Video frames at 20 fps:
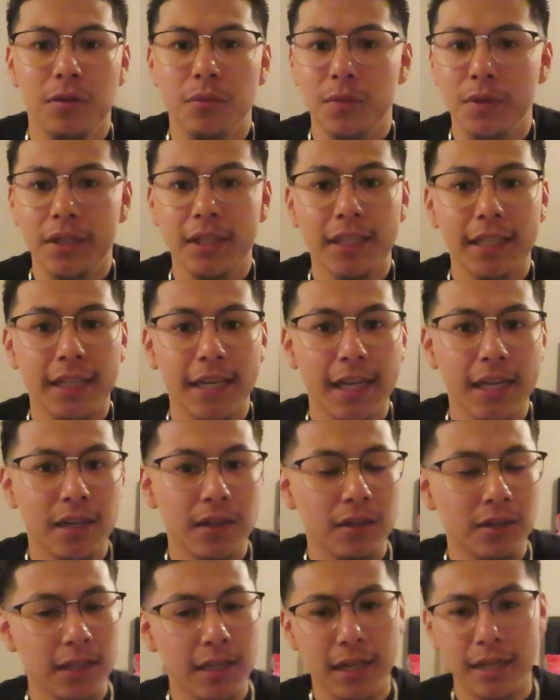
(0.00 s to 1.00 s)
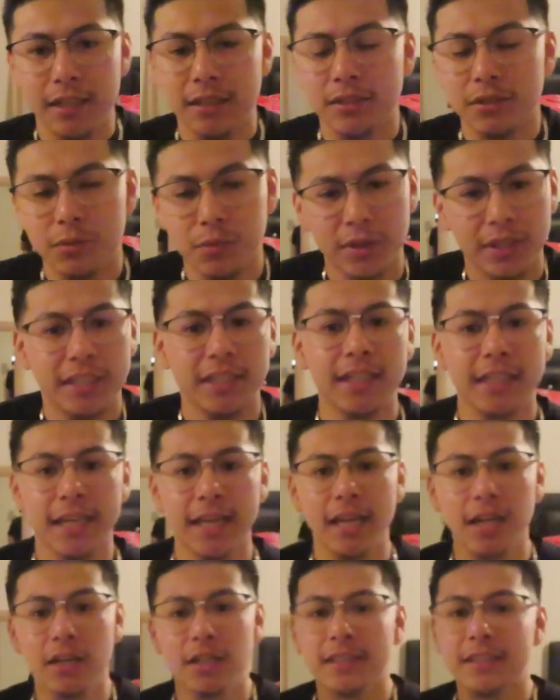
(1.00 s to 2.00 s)
we're gonna get her guys we're gonna
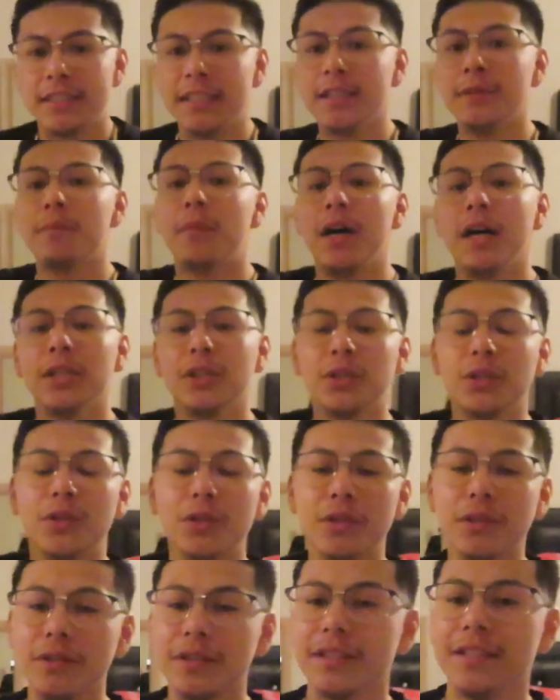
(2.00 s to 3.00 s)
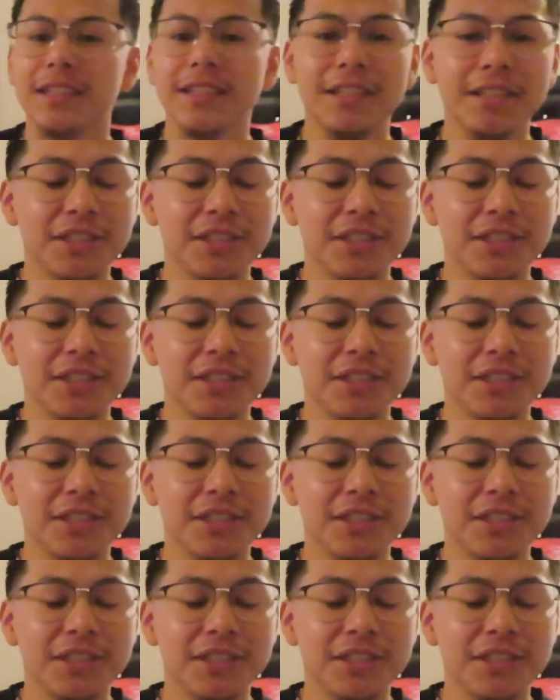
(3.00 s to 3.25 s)
get her team Mando